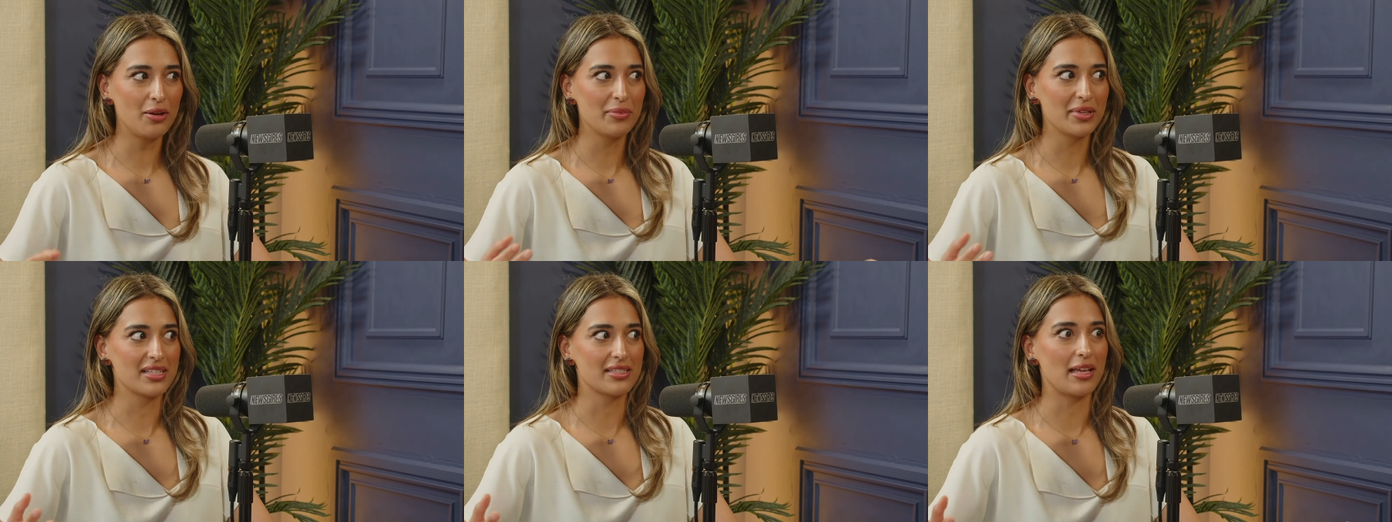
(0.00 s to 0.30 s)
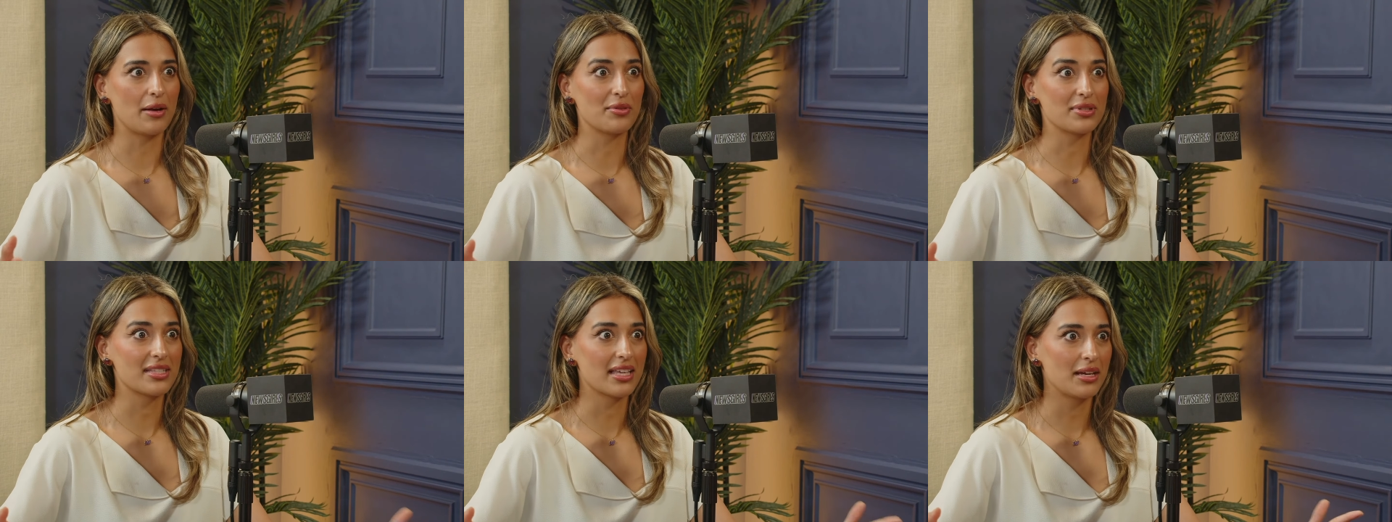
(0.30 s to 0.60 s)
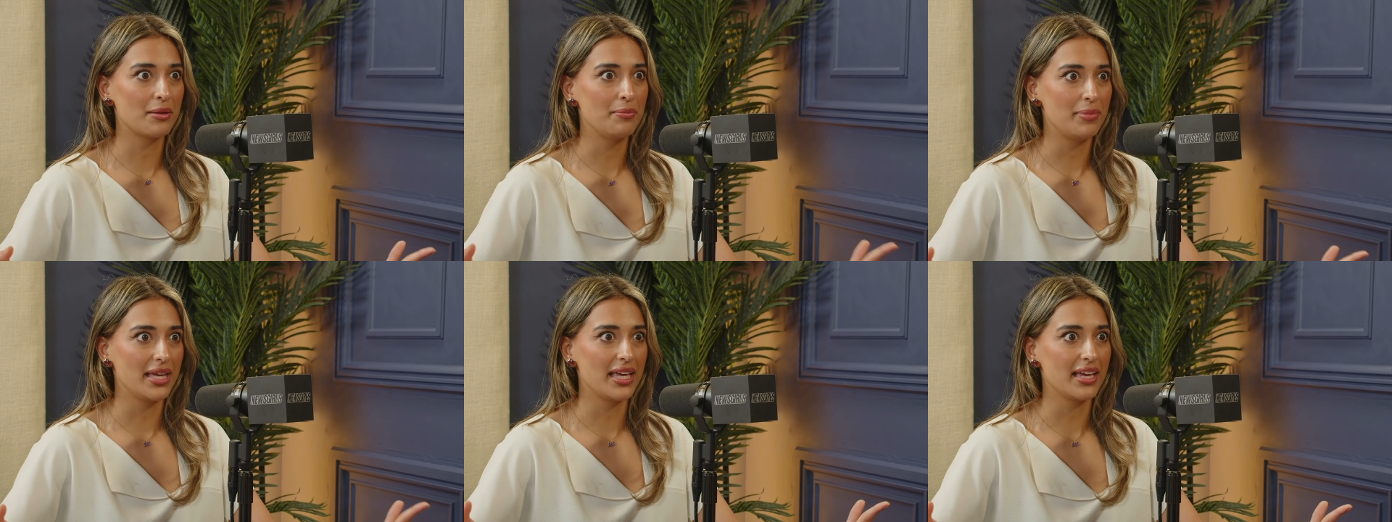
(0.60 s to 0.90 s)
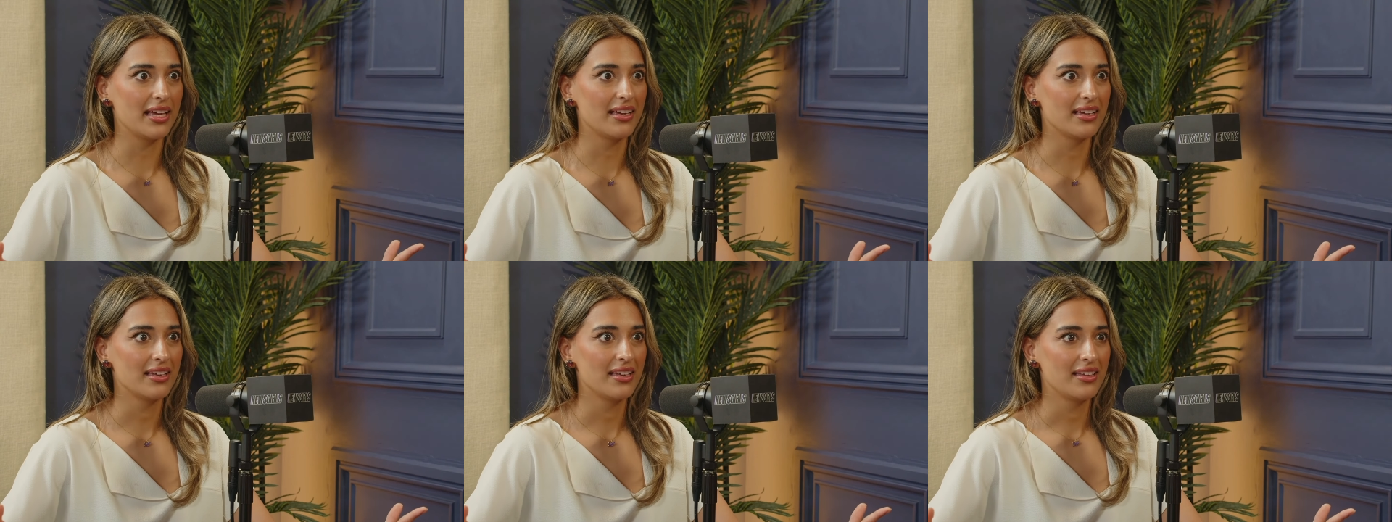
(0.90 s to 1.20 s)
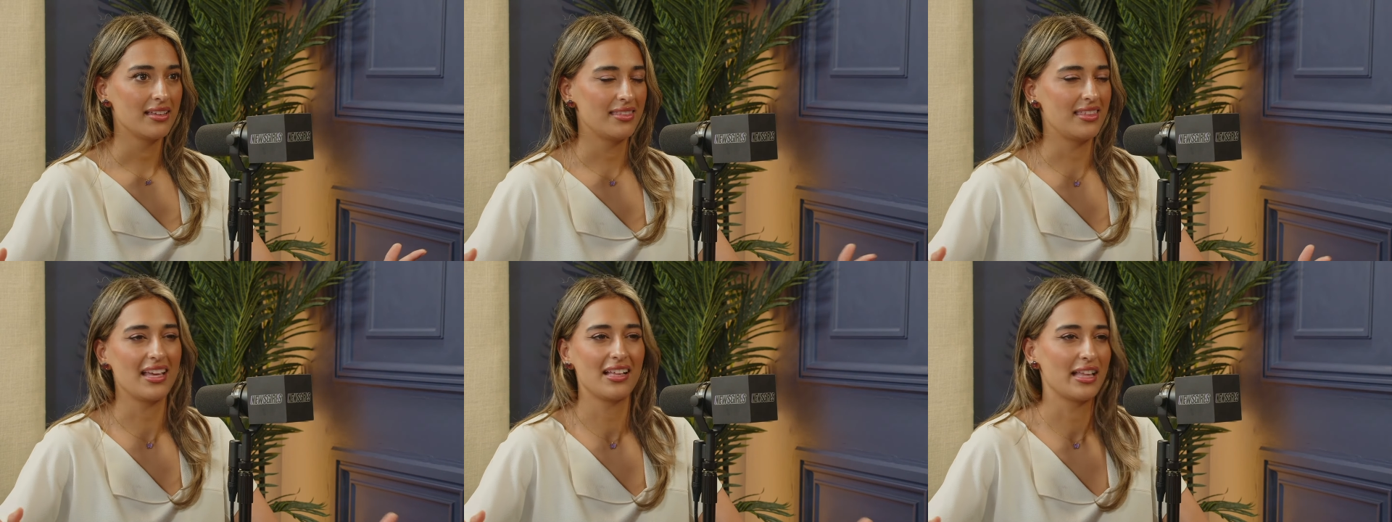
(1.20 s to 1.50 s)
Because that was a big
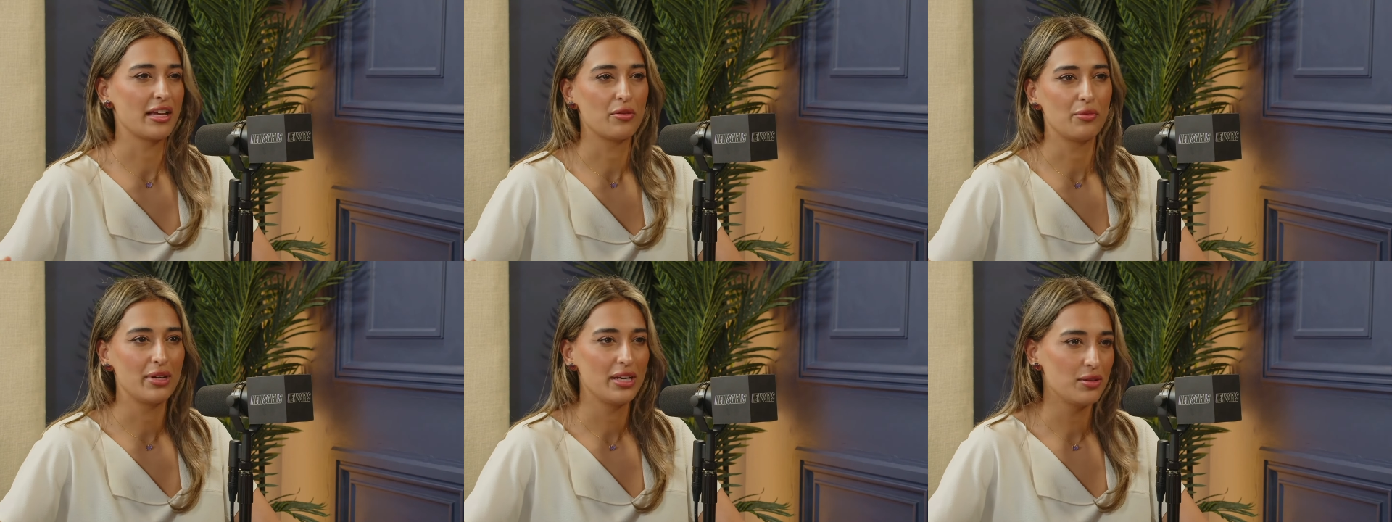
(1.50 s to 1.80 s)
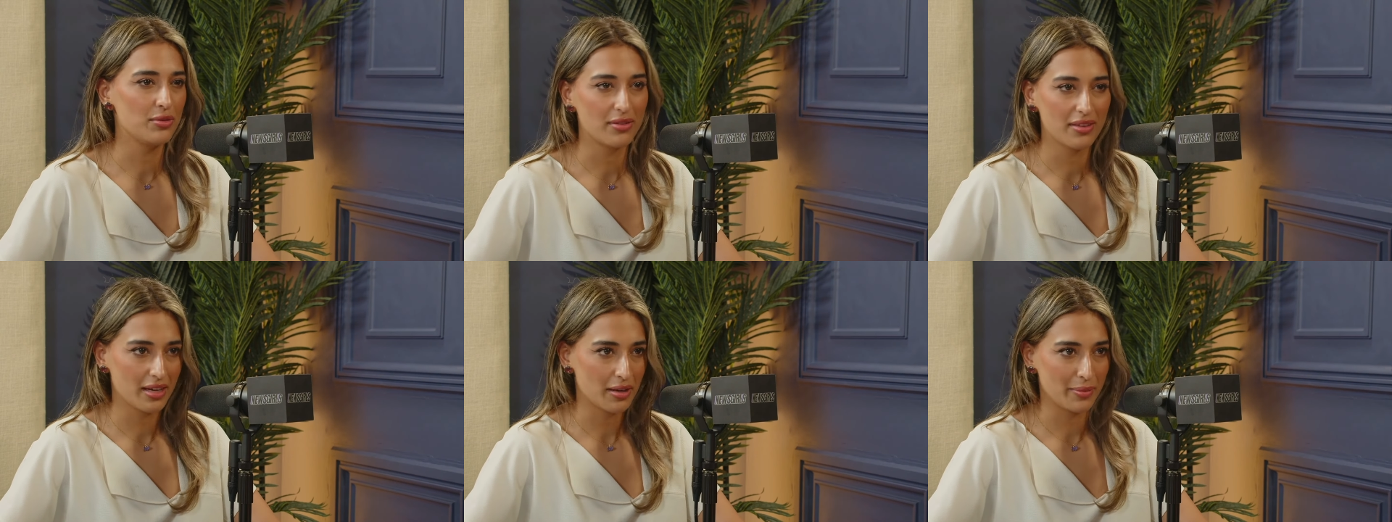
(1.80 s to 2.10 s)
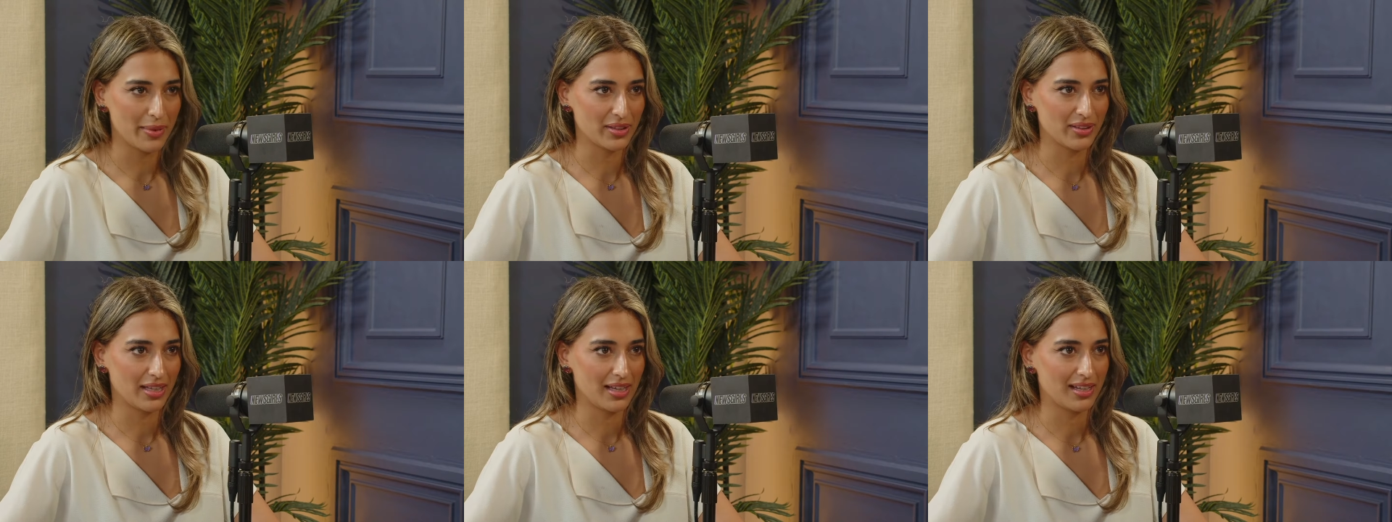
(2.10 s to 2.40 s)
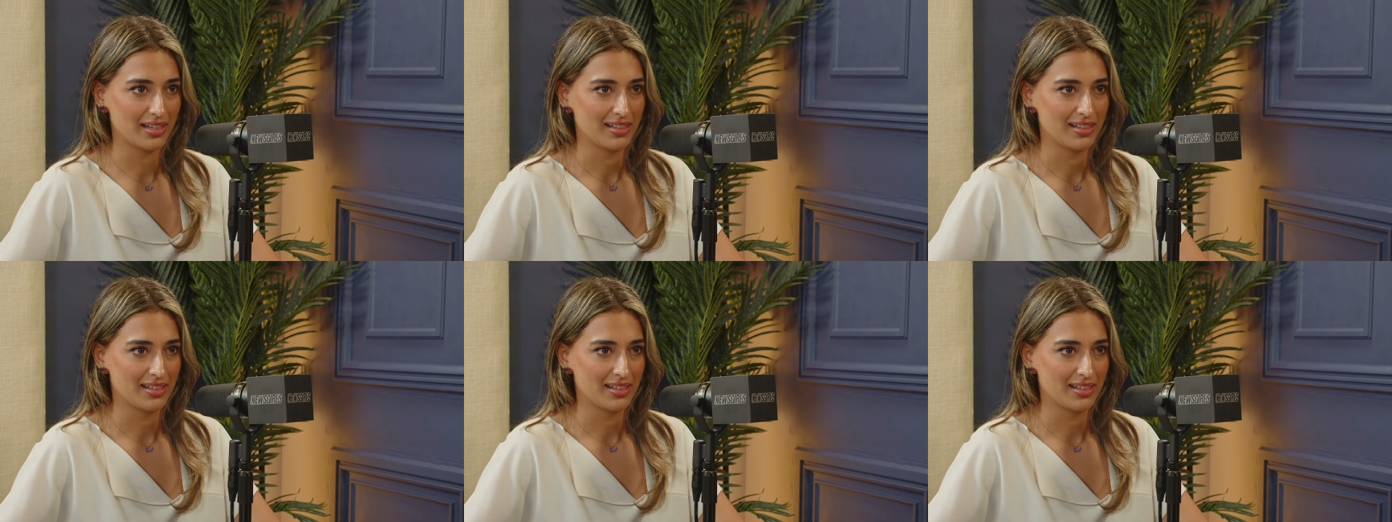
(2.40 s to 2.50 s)
thing. What do you think about that?